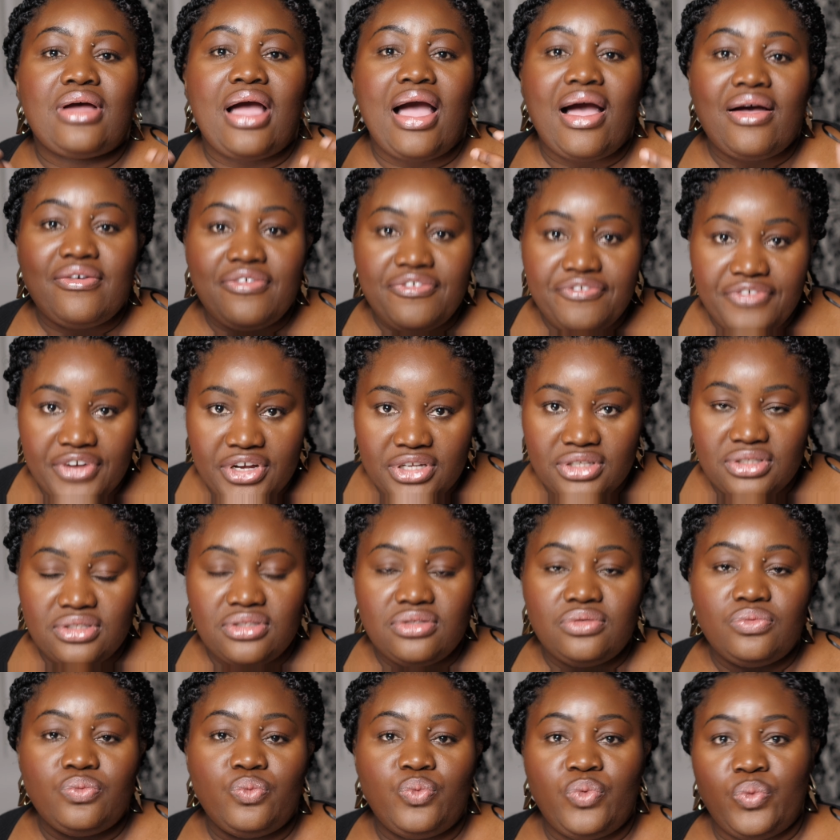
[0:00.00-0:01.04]
have fun
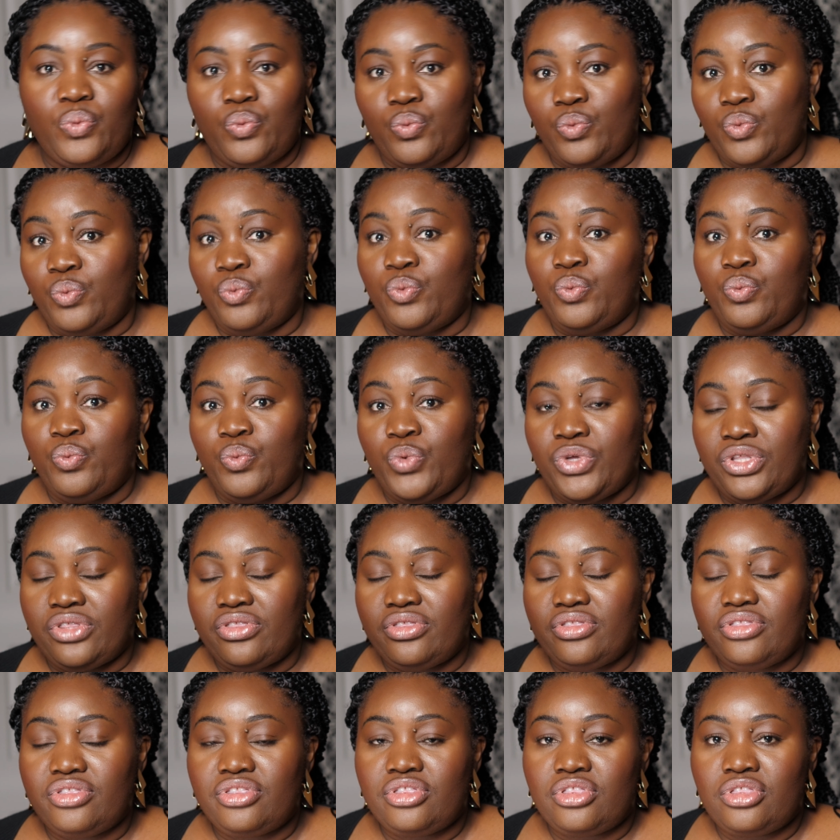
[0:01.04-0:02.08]

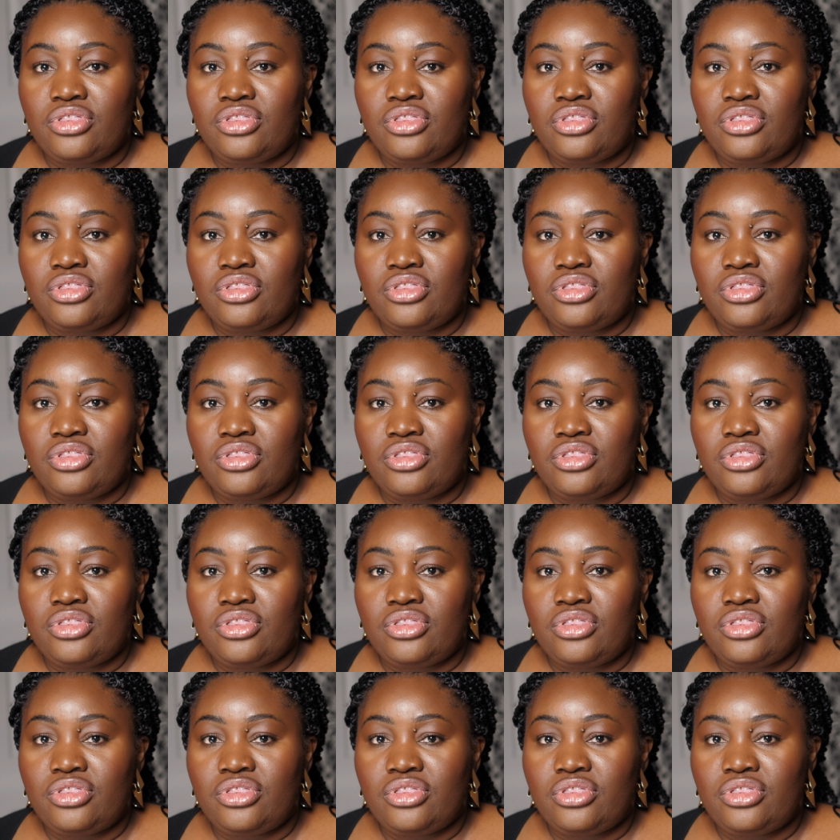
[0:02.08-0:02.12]
with